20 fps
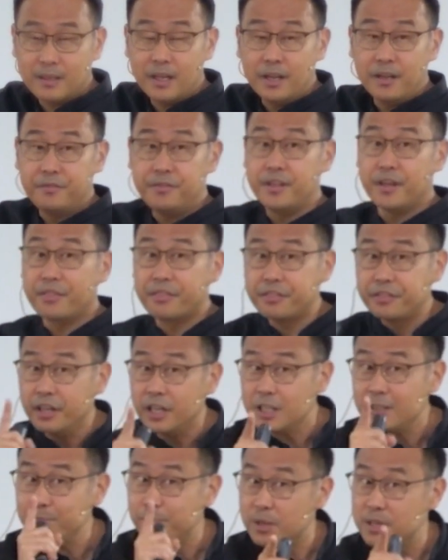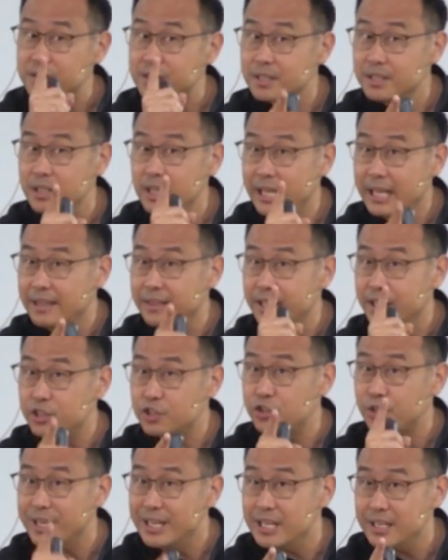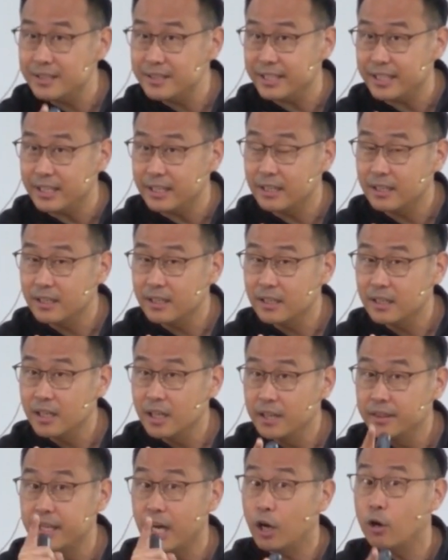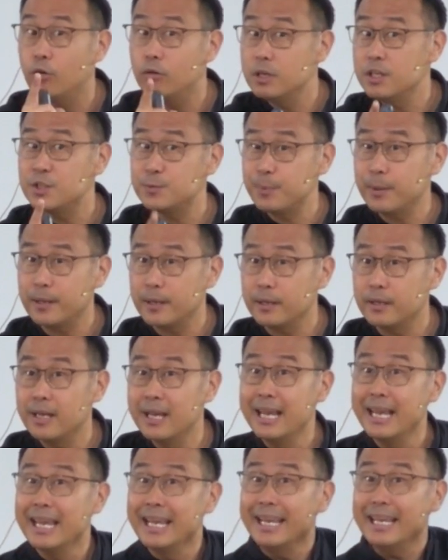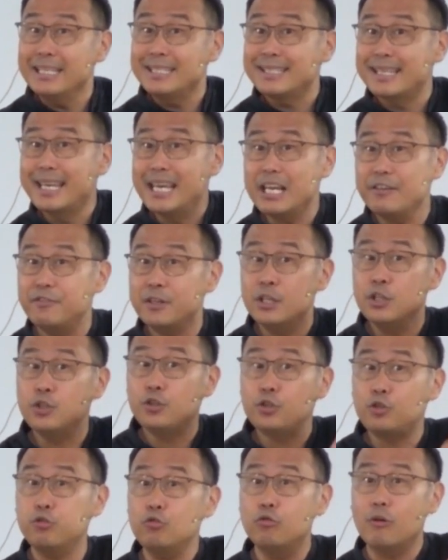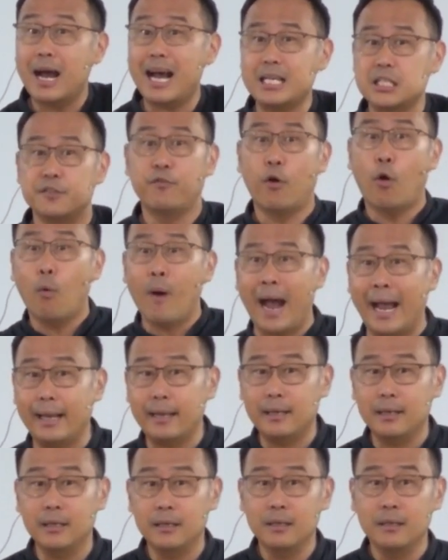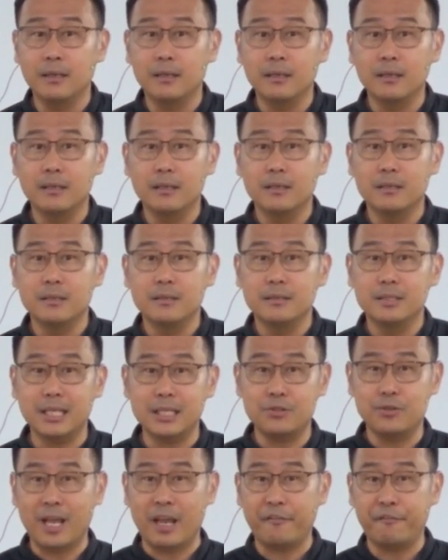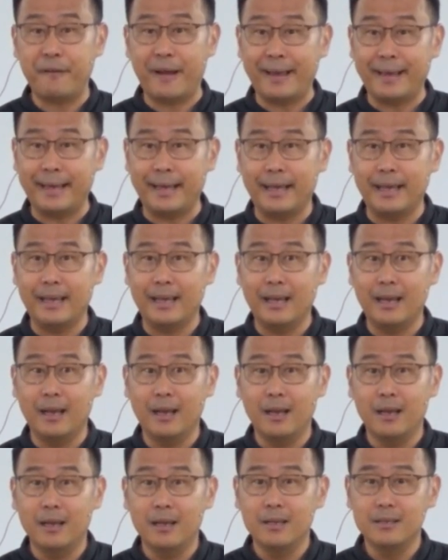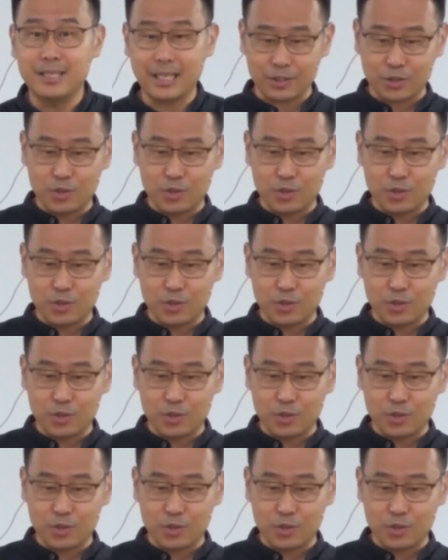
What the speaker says: the third person in the Trinity, the Holy Spirit, is given to us for what? Just to have fun. Just to